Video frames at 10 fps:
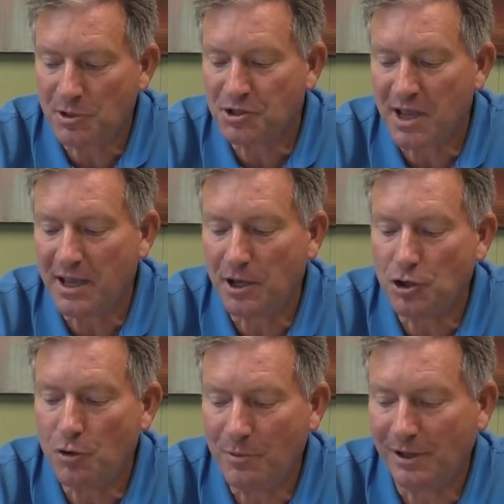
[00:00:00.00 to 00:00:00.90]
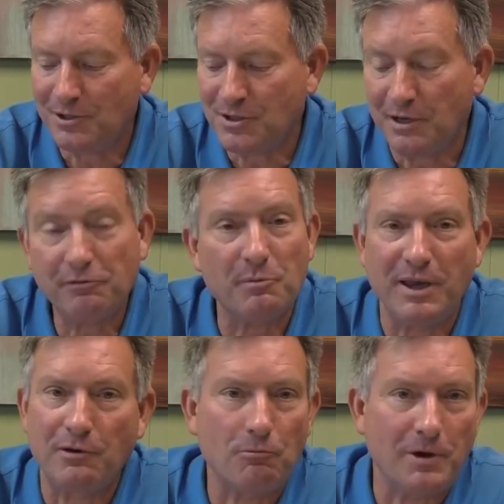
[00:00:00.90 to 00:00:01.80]
mistaken humility for
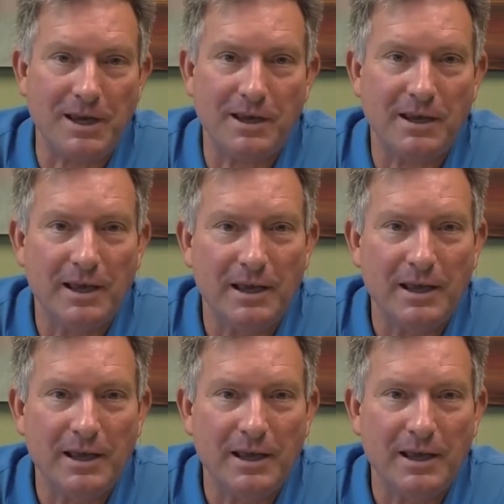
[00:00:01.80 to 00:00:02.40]
being weak.